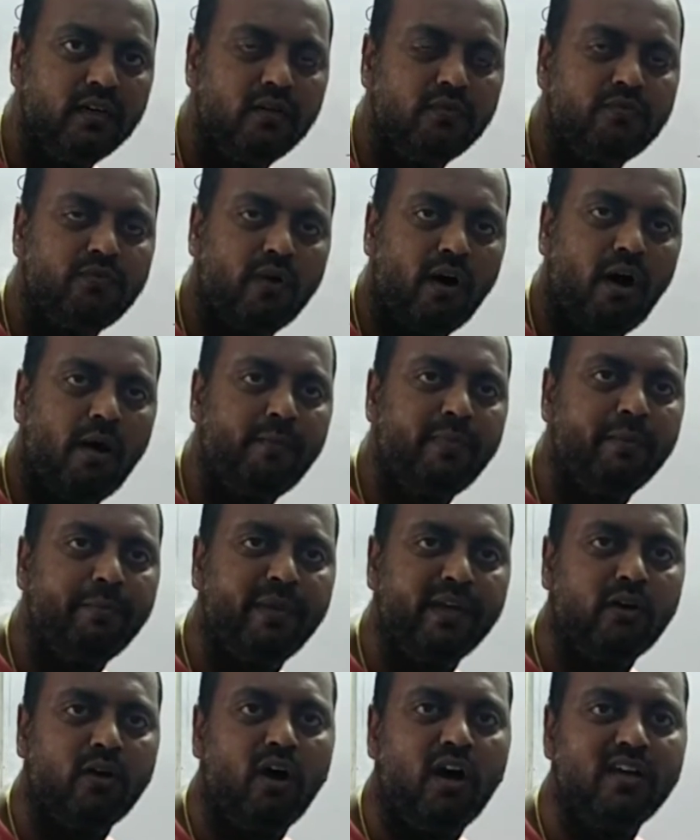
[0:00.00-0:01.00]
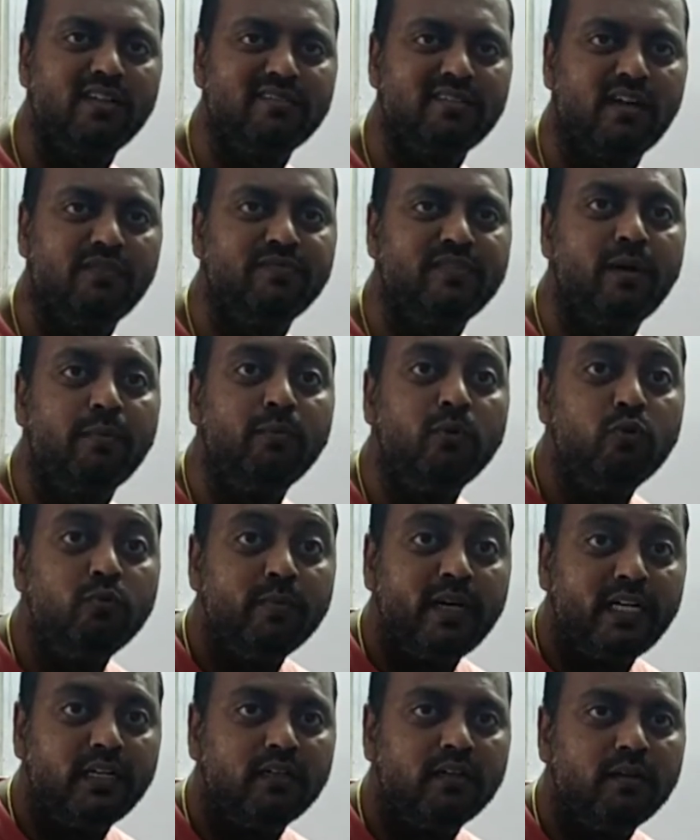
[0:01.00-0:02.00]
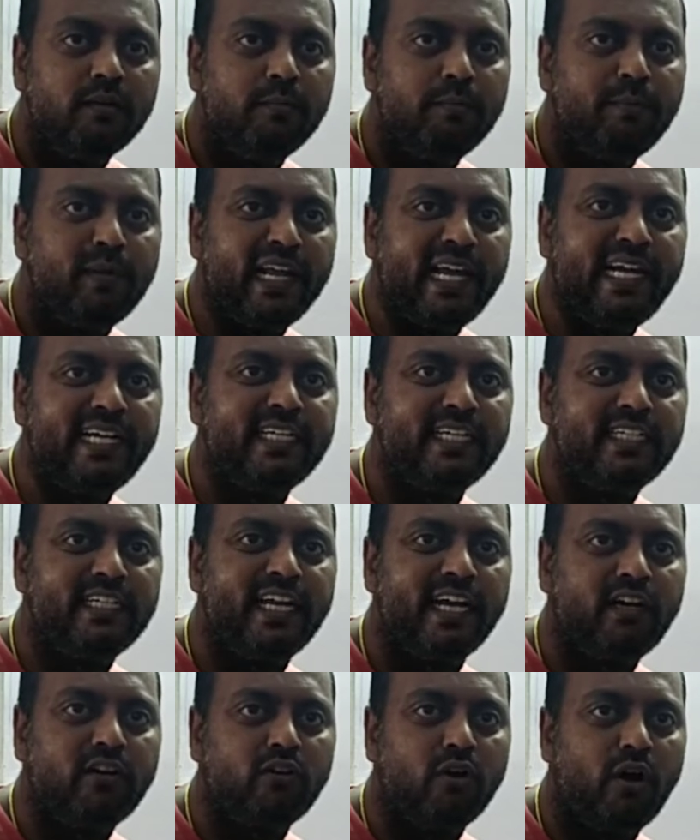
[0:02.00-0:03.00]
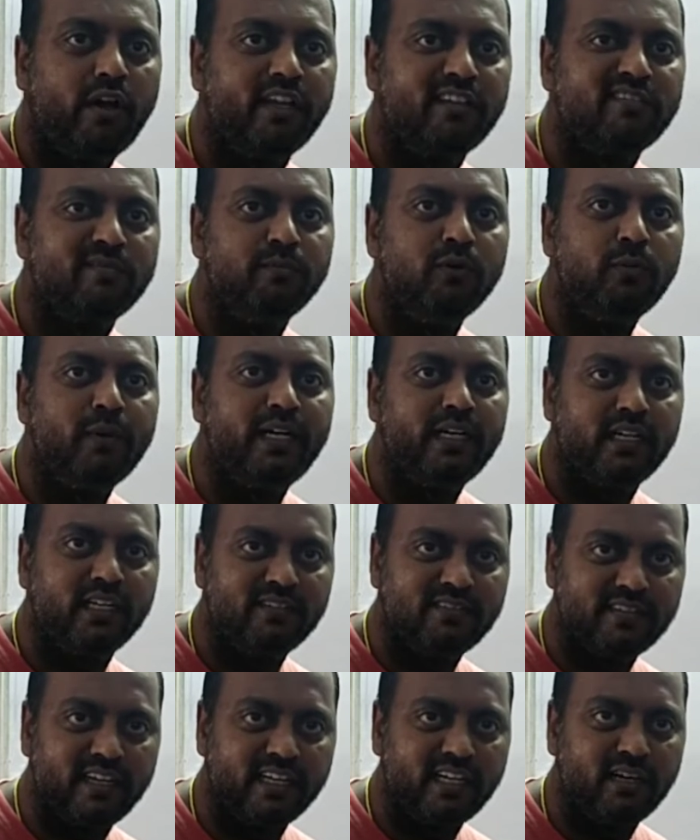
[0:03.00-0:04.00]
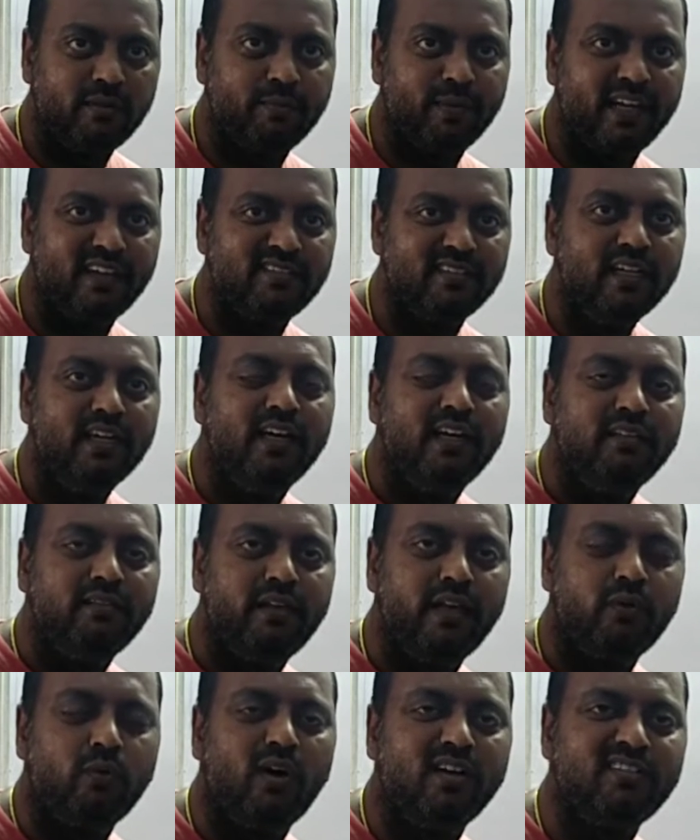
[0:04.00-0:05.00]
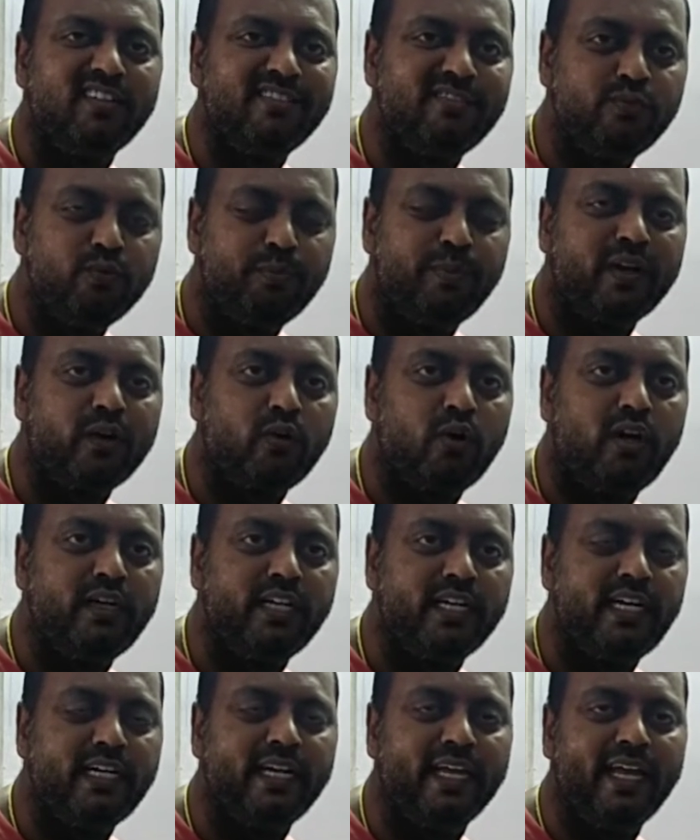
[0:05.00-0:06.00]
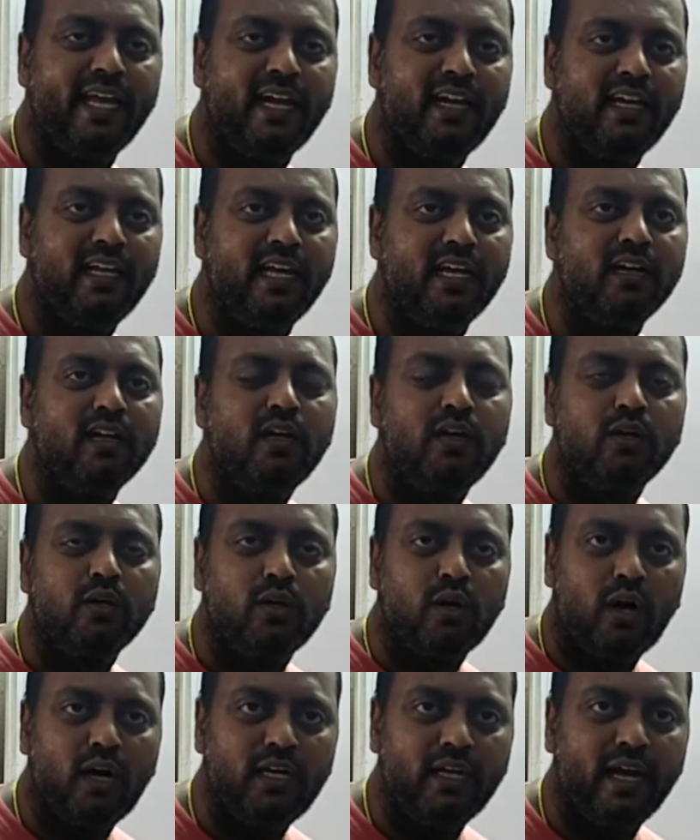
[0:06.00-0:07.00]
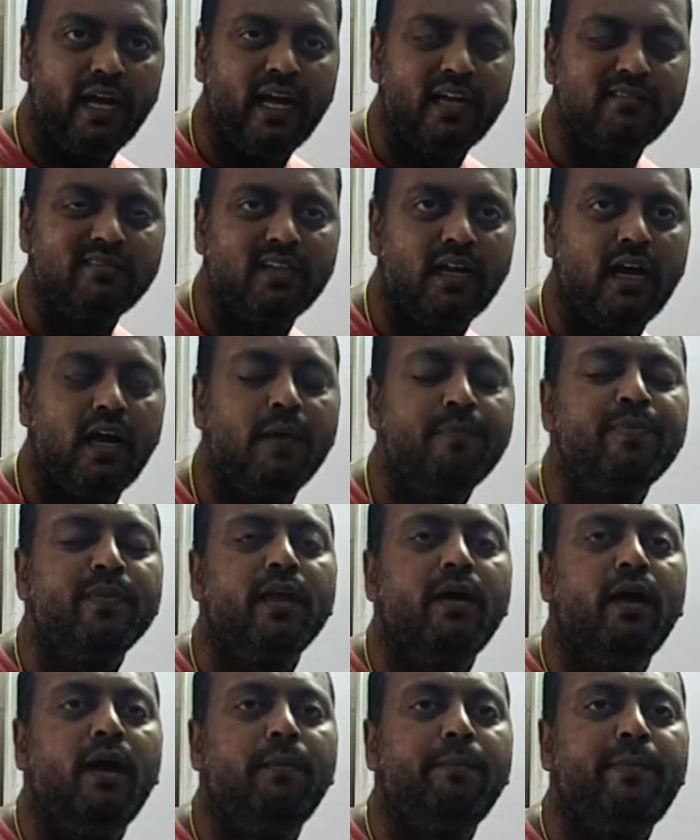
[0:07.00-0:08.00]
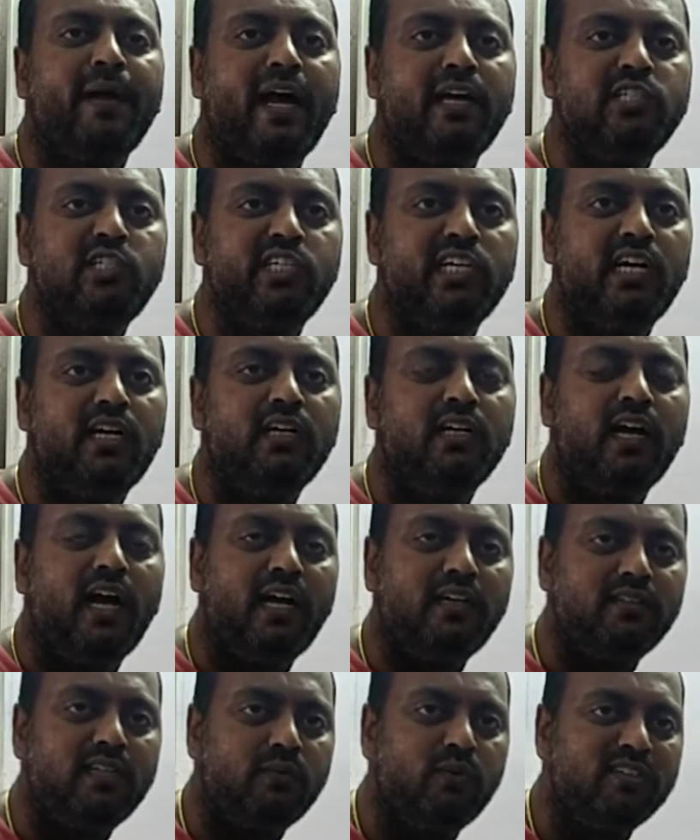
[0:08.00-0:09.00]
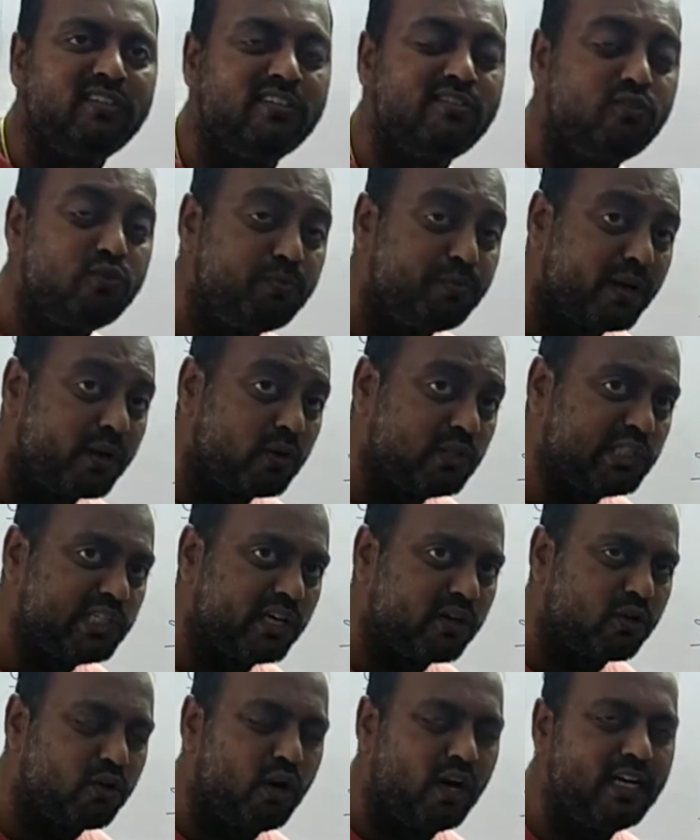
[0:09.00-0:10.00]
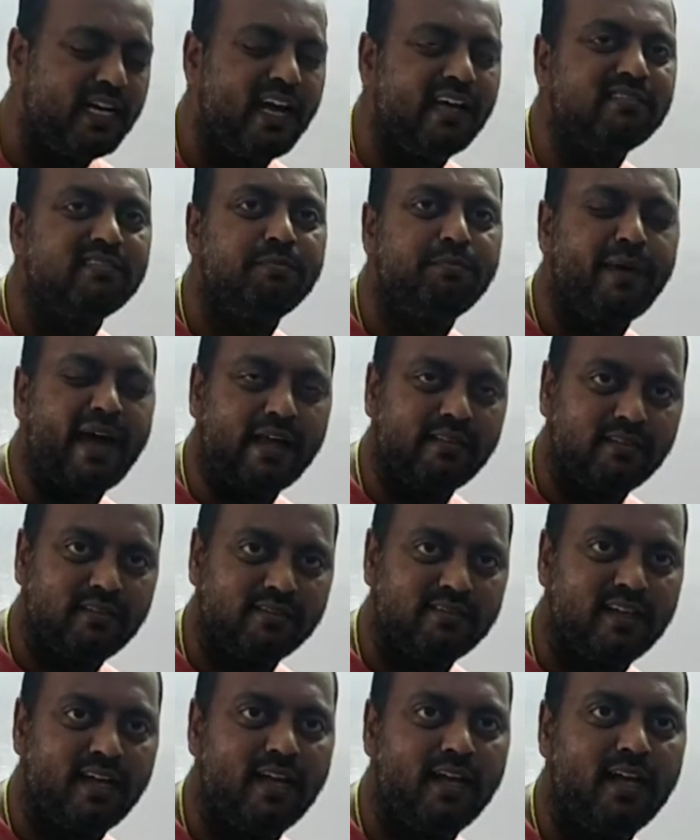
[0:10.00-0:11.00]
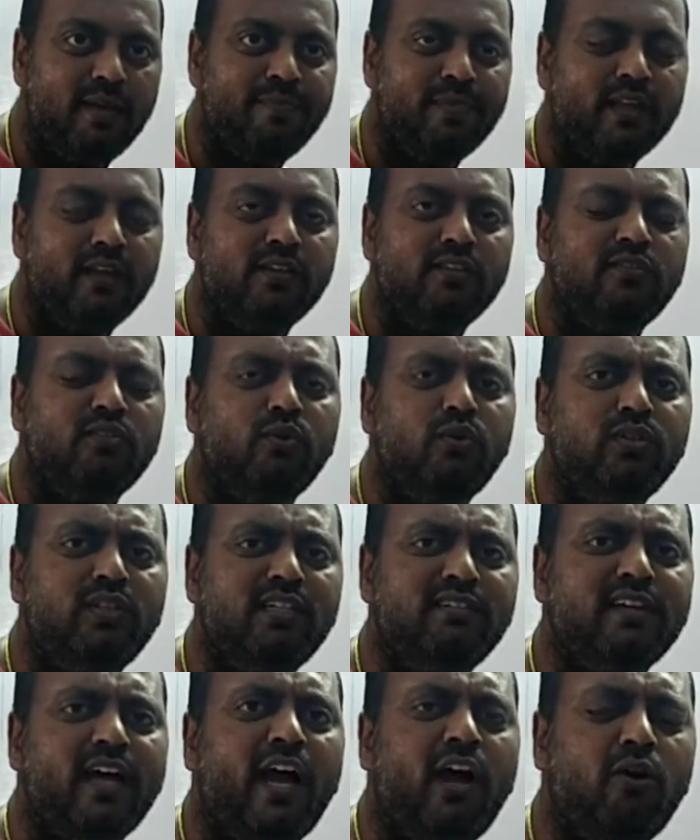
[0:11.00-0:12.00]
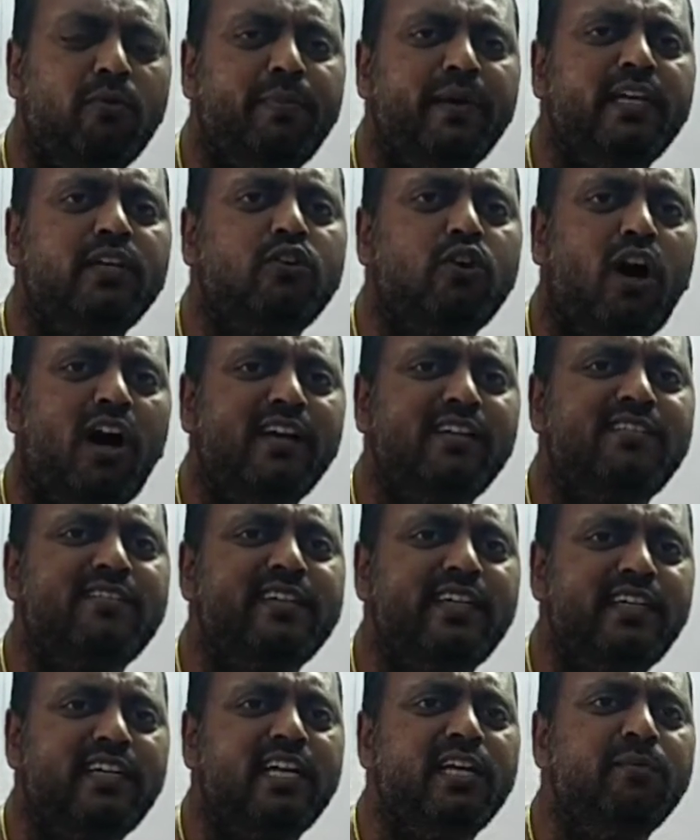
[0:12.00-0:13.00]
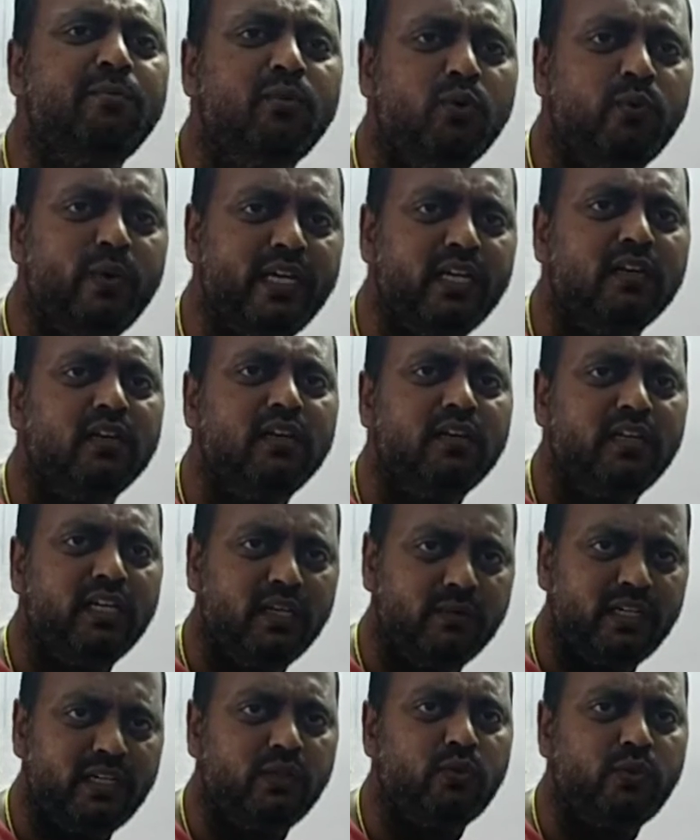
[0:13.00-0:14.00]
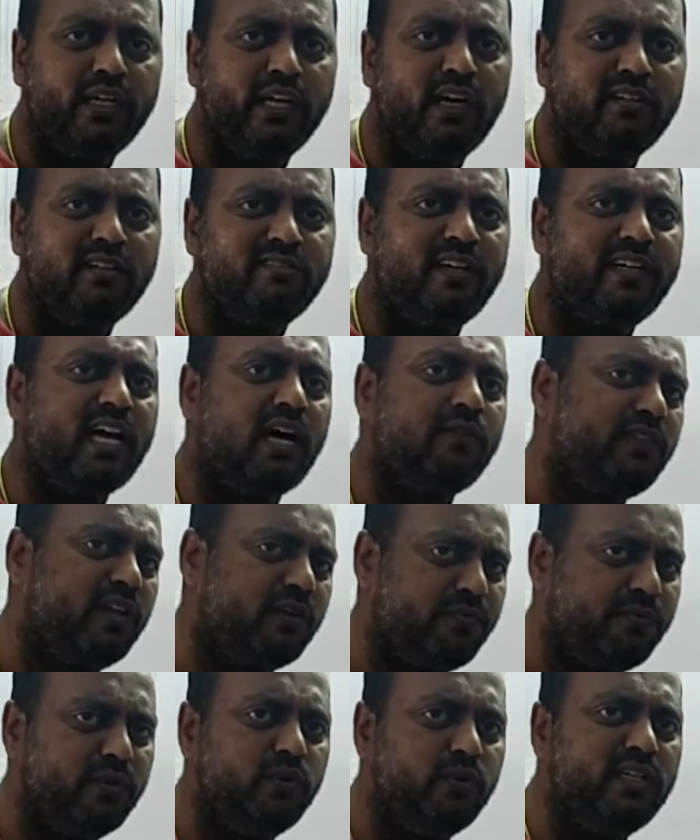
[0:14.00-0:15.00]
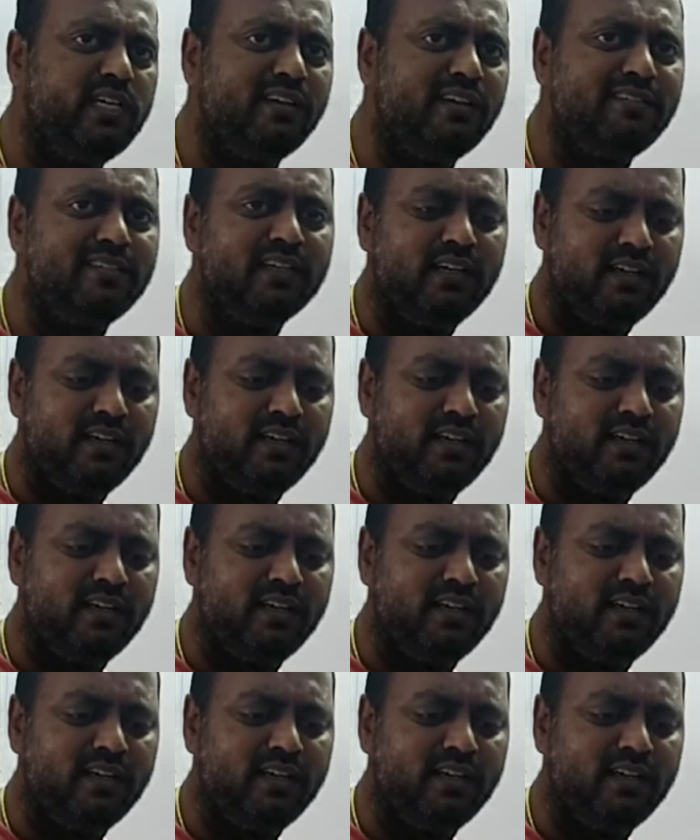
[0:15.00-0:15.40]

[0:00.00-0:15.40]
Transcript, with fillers: formed because of the movement plate tectonics movement is taking place. There was a supercontinent earlier called as a, uh, a uh, Pangaea and there was a super ocean called as Panthasala. So these have been constantly moving even today also and after few years